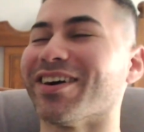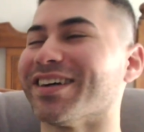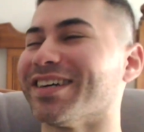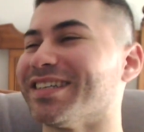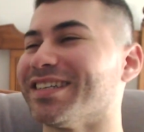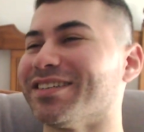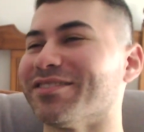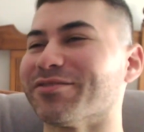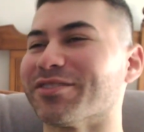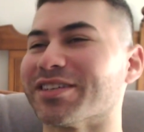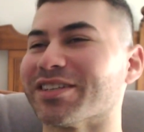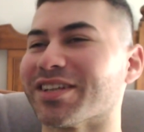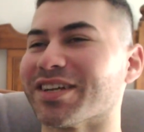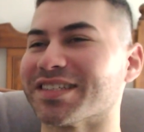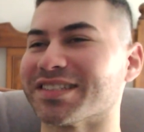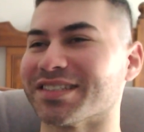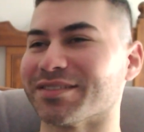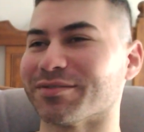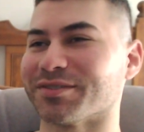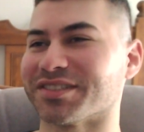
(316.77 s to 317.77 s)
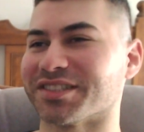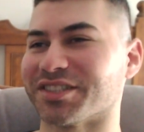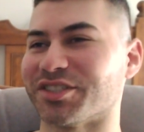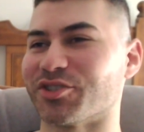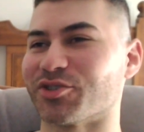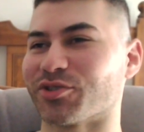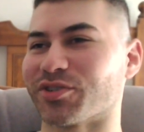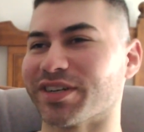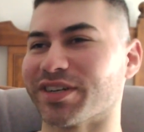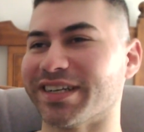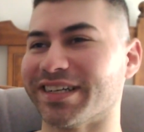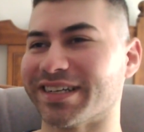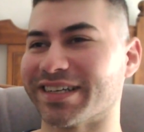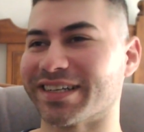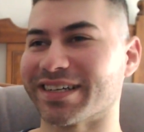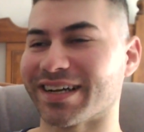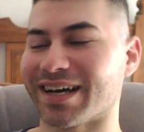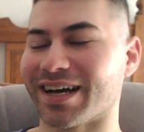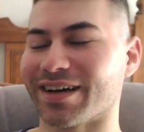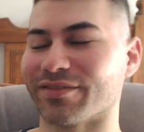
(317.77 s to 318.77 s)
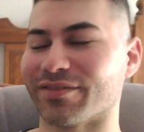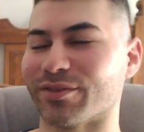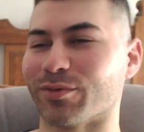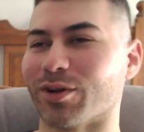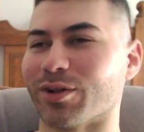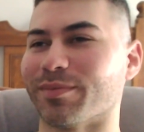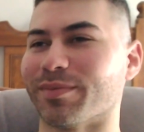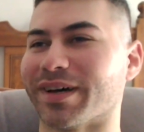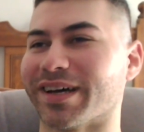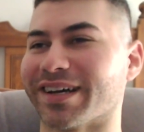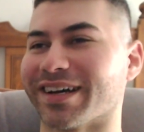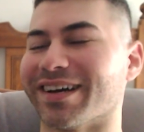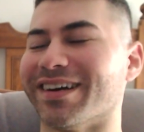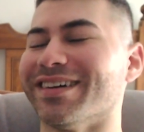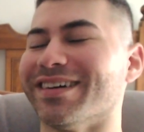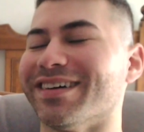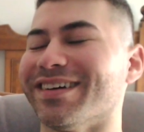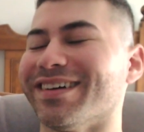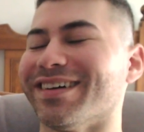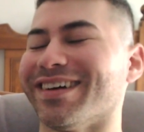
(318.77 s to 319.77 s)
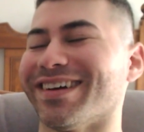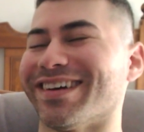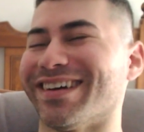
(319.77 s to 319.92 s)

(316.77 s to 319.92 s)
oh, he didn't realize it was a drink, Harvey Wallbanger.